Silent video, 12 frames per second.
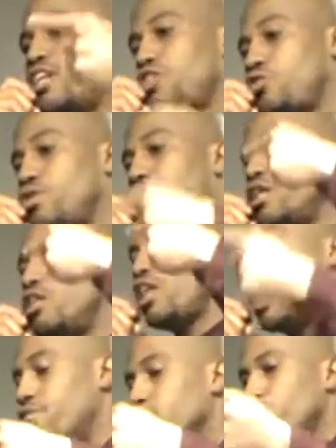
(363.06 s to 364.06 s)
get you to
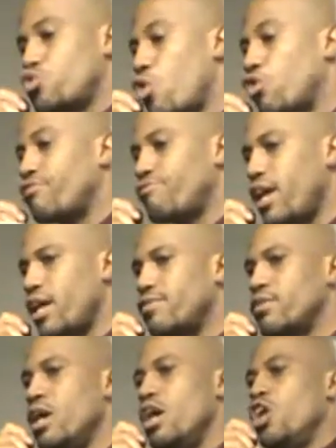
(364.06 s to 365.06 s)
get even stronger
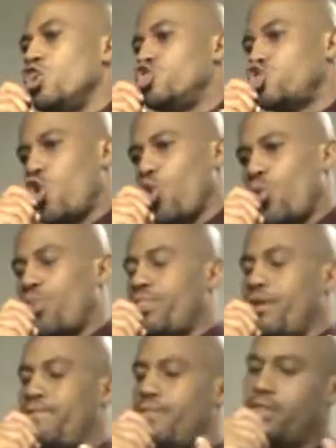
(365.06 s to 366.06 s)
faith. Amen. So
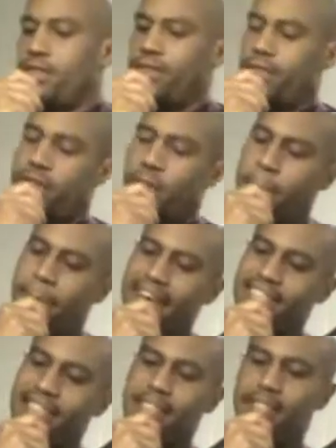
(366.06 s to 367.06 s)
the the
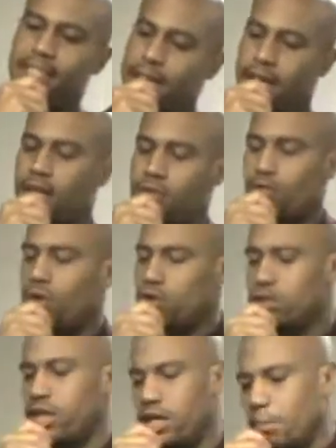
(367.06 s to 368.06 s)
message, and we're
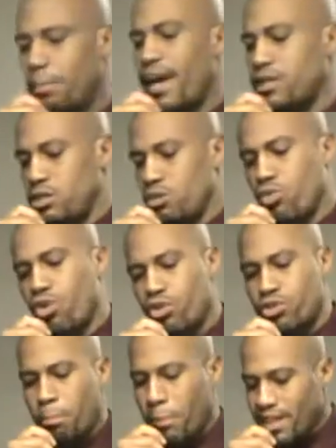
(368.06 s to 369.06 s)
going to take it back to the
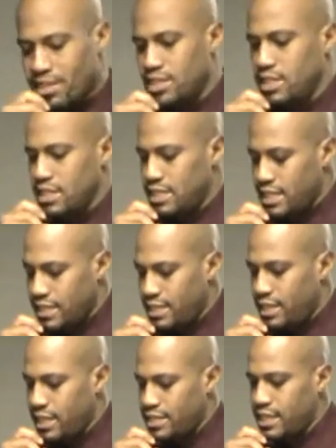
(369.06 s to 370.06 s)
word. The message is, it
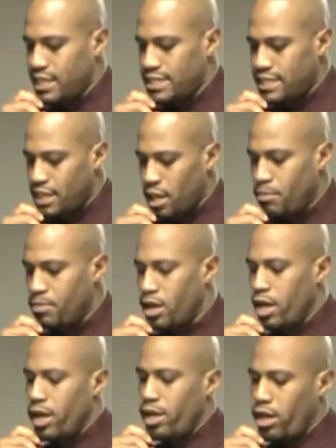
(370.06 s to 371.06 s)
says, accept
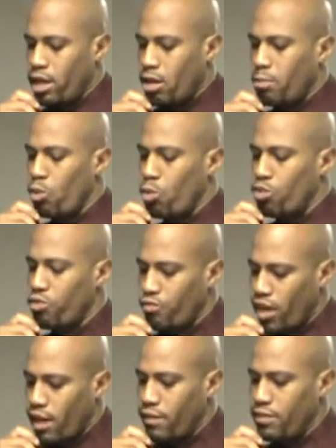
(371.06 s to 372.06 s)
him whose
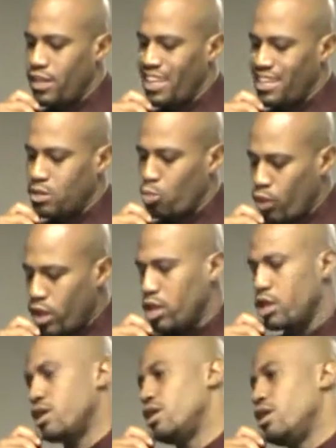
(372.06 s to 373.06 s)
faith is
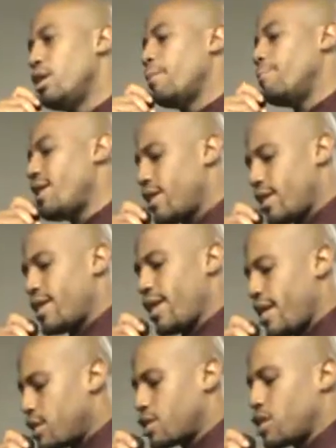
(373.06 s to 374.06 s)
weak. Meaning,
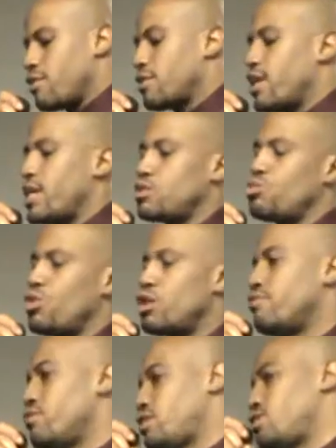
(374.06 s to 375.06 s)
each and every last one
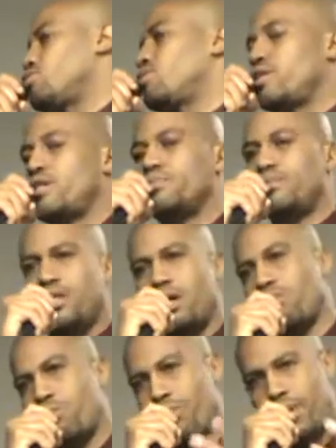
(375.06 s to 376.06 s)
of us is going to get
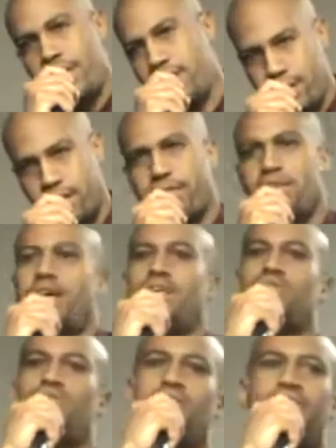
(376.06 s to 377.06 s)
upset with each and every last one